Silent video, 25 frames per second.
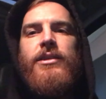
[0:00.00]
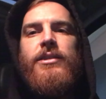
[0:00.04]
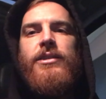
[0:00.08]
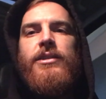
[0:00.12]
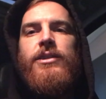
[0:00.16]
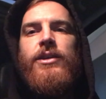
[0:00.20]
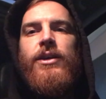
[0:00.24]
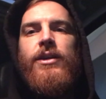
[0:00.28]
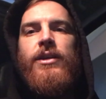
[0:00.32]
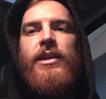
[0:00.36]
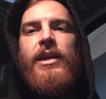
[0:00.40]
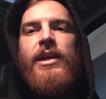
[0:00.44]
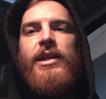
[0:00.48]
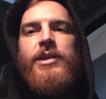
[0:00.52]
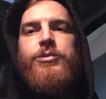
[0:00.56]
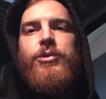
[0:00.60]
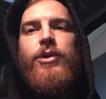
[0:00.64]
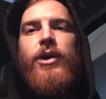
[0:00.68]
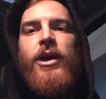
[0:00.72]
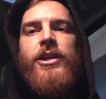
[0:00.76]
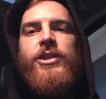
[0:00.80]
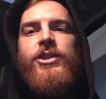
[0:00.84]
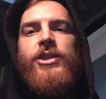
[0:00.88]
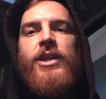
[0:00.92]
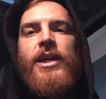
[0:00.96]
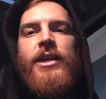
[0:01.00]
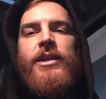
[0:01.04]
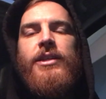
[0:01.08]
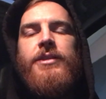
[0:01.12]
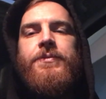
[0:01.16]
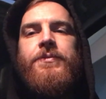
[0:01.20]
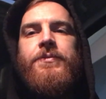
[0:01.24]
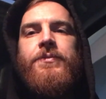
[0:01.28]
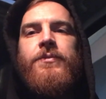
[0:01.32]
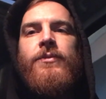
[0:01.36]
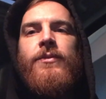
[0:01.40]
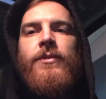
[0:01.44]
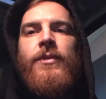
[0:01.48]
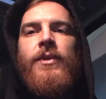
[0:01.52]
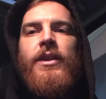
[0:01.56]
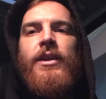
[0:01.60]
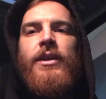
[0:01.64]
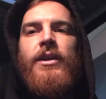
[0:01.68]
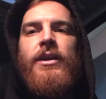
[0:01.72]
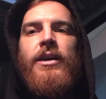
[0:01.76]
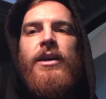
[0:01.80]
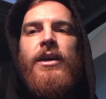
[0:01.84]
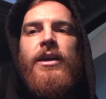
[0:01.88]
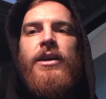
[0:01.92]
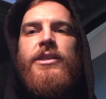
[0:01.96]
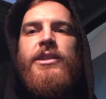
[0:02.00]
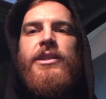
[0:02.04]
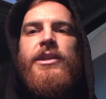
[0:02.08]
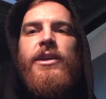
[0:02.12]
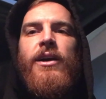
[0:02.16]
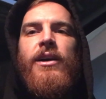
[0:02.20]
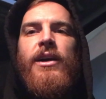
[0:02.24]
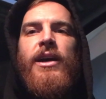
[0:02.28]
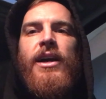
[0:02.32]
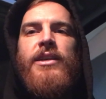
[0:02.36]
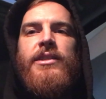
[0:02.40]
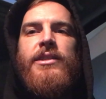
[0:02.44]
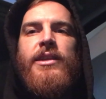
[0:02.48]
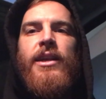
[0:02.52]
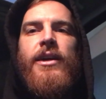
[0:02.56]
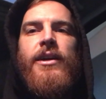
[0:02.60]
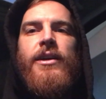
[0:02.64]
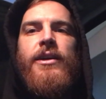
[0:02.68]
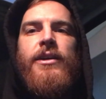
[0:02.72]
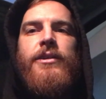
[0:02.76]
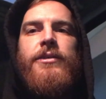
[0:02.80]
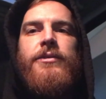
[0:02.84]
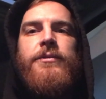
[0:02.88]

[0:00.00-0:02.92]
Till the next project. Uh, see y'all guys later.